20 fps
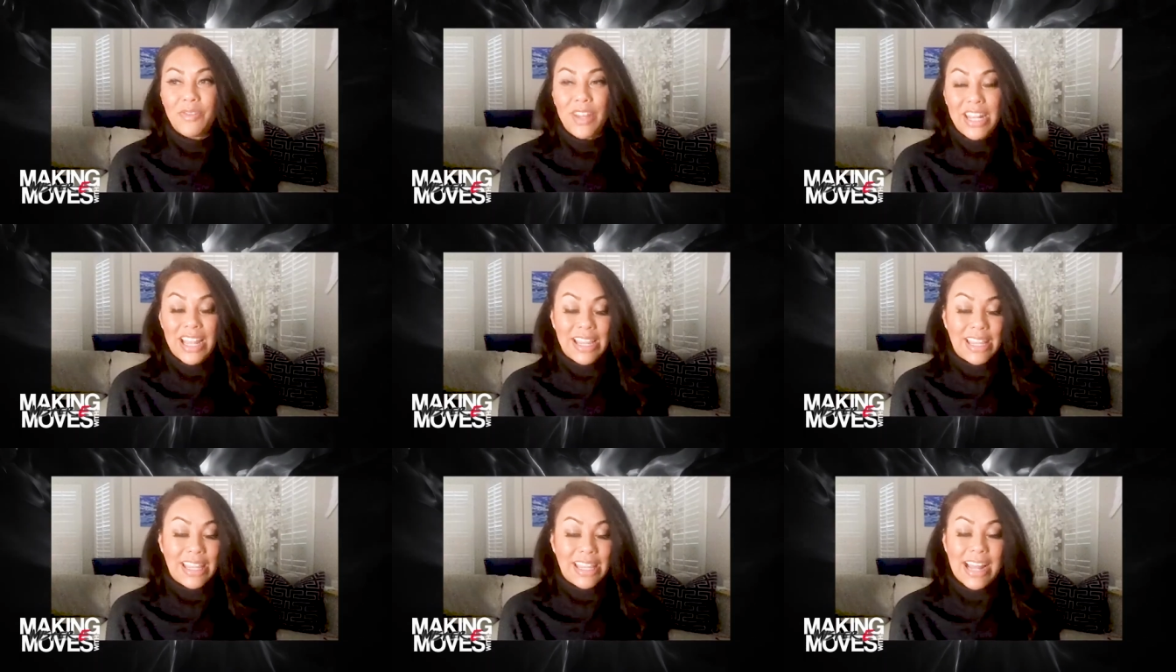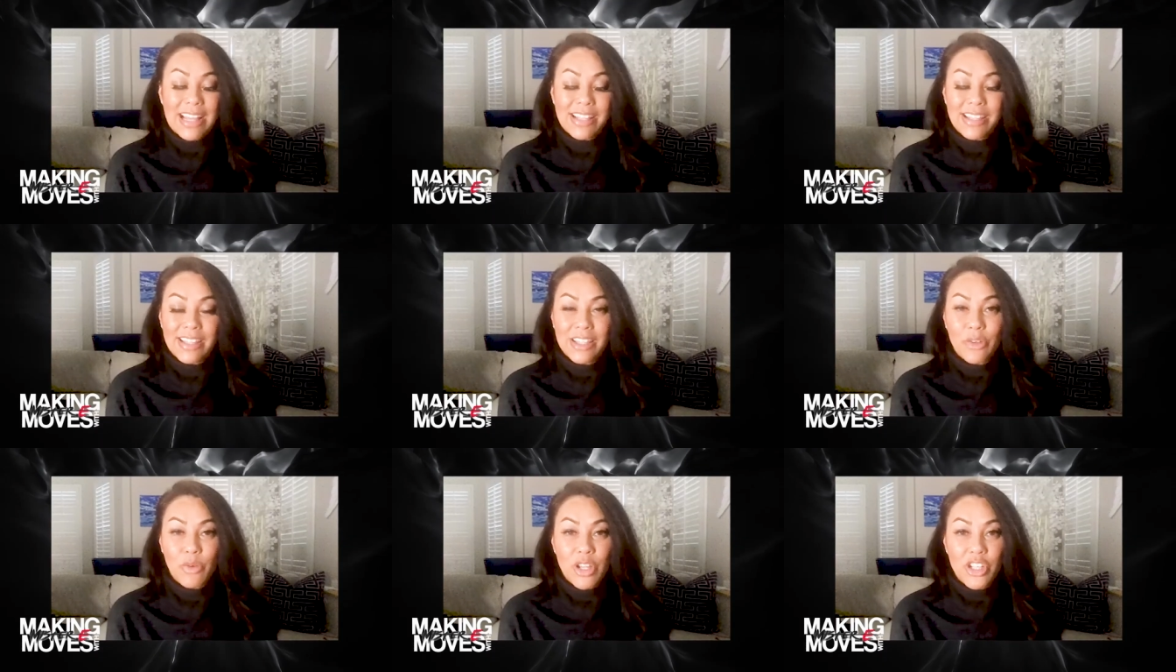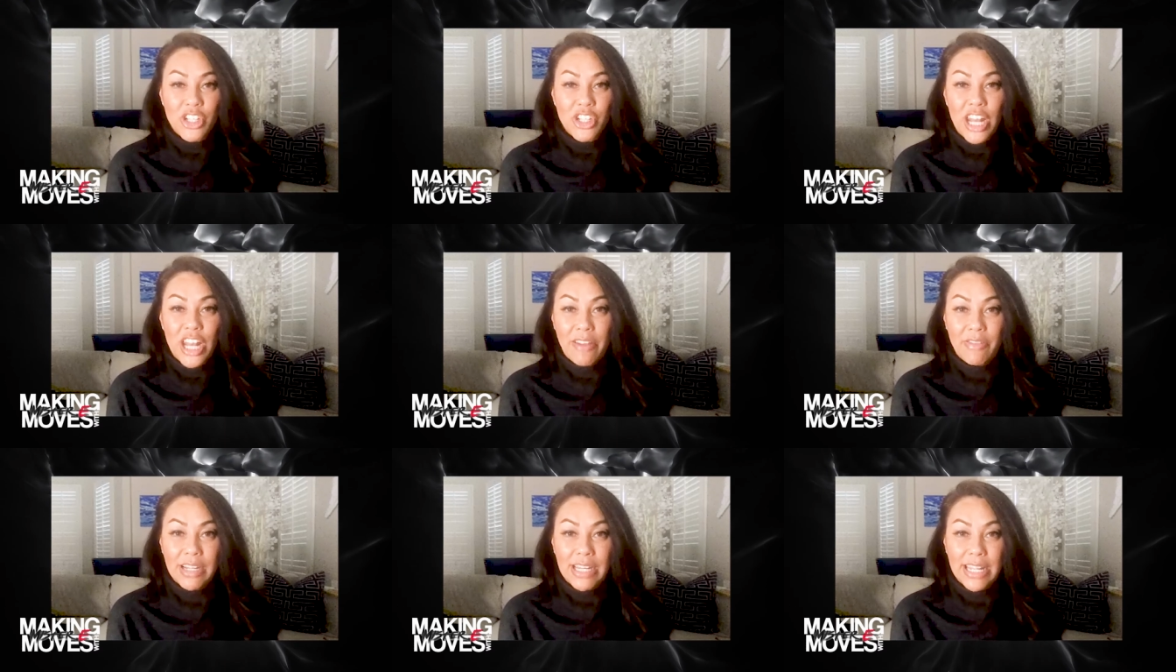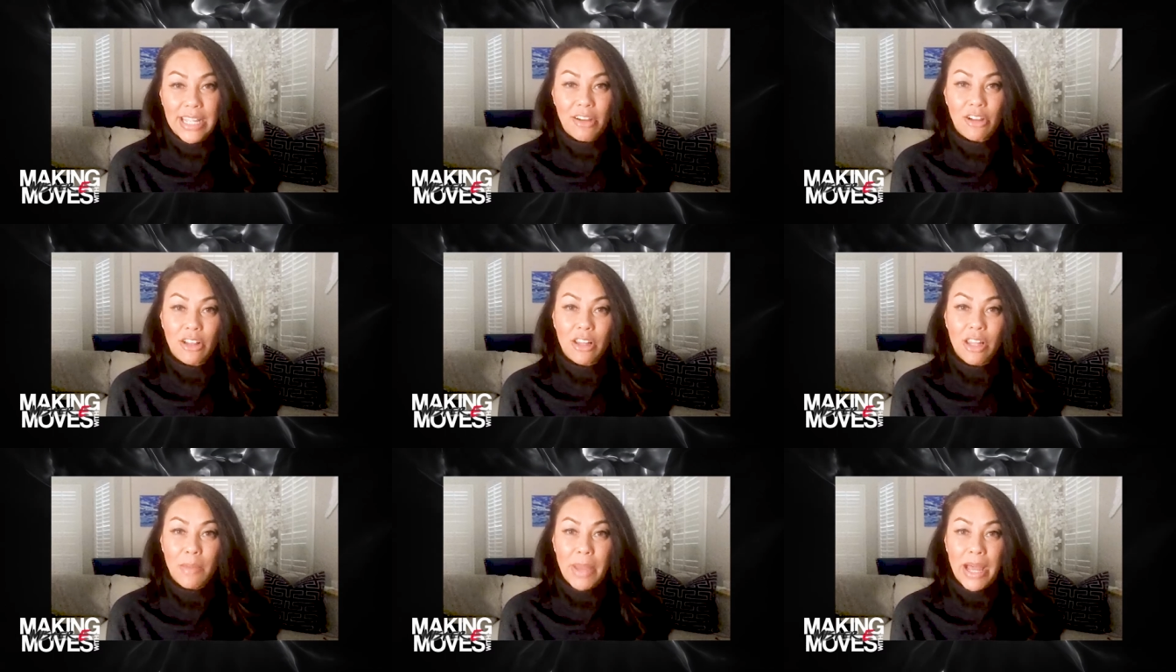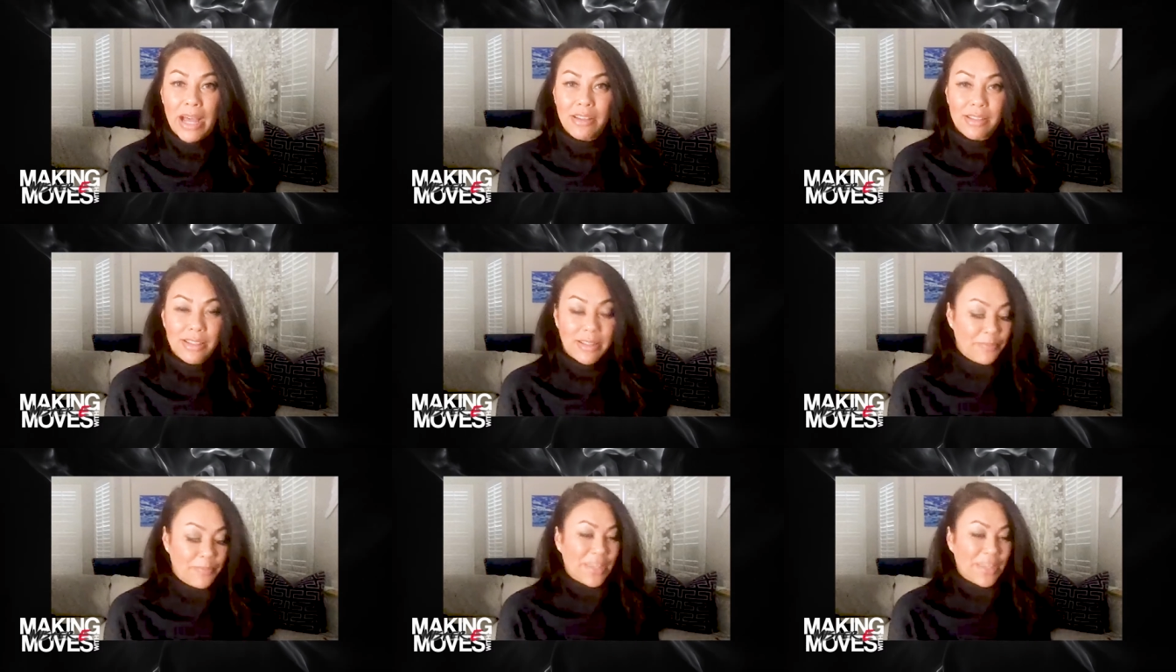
funny, I get asked this question every day on Clubhouse.